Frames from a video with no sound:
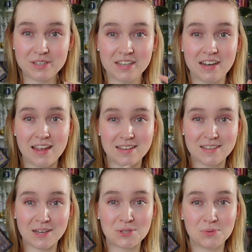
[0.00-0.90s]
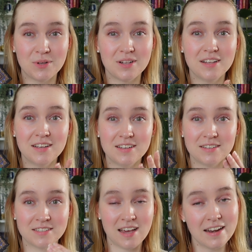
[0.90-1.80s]
is an asexual
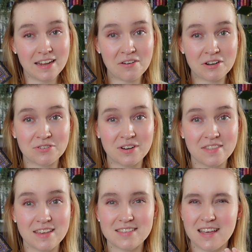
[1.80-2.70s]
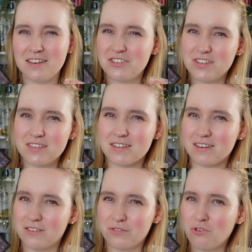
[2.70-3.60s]
side character in this, and it's just
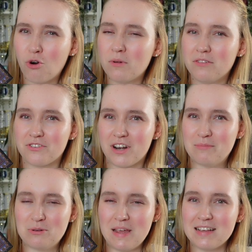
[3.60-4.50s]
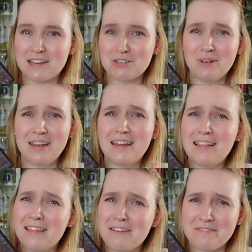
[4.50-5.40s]
normal for him to be asexual, and I
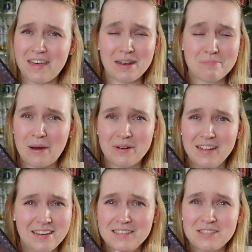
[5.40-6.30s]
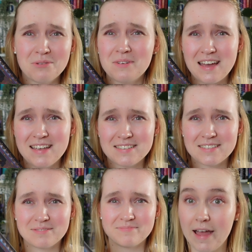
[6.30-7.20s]
love that about it. It's so
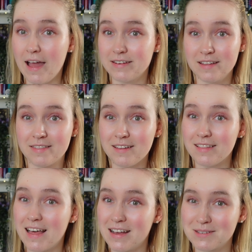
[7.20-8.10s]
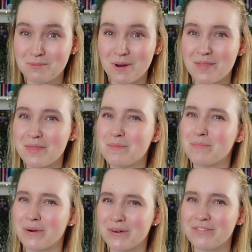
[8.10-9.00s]
nice. And the last one, the
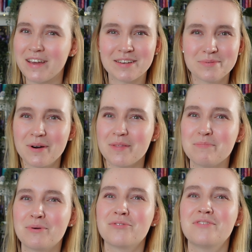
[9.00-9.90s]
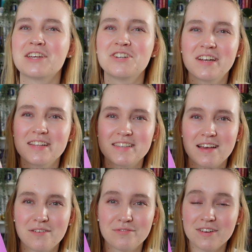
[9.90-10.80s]
perfect one, Perfection
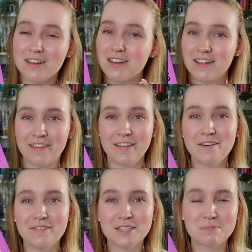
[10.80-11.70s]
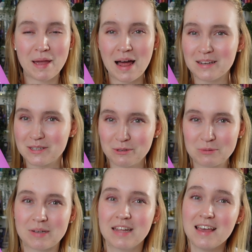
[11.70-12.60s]
Itself, Loveless by Alice
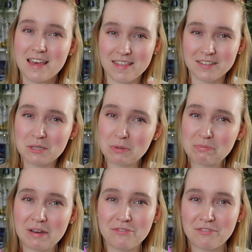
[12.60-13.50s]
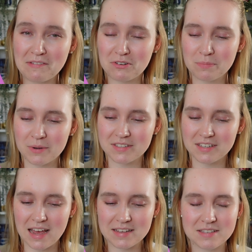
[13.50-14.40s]
Oseman. This is one of my favorite books.
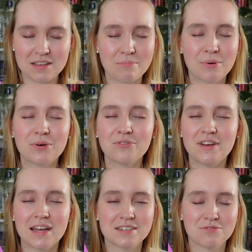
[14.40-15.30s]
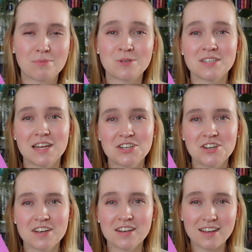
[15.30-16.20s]
It has perfect
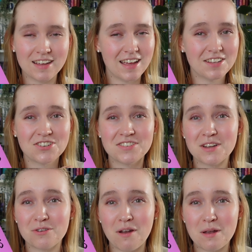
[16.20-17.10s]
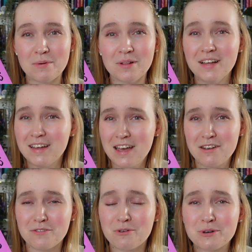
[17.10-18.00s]
representation. It's just incredible.
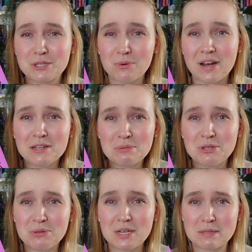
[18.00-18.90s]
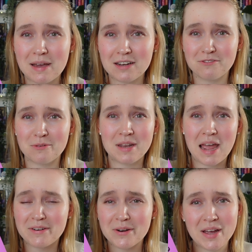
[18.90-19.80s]
And of course, what else would you expect from an
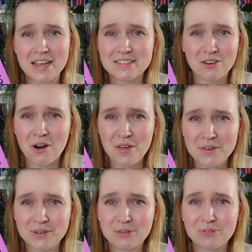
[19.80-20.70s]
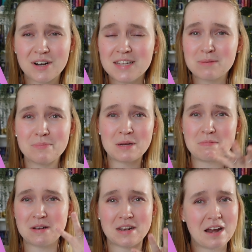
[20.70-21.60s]
aro-ace author who writes a book
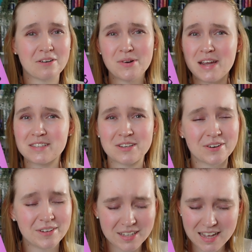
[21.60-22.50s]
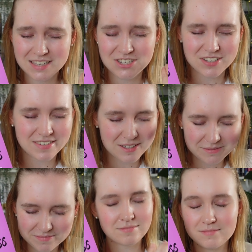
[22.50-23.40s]
about an aro-ace girl? It's just,
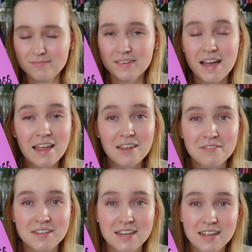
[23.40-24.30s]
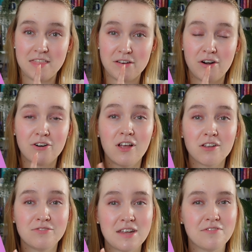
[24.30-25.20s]
I loved it. There are a
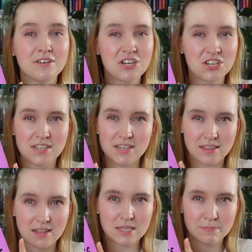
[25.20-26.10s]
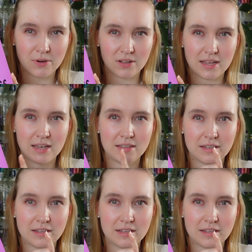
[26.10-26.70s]
lot of definitions in this book. Like,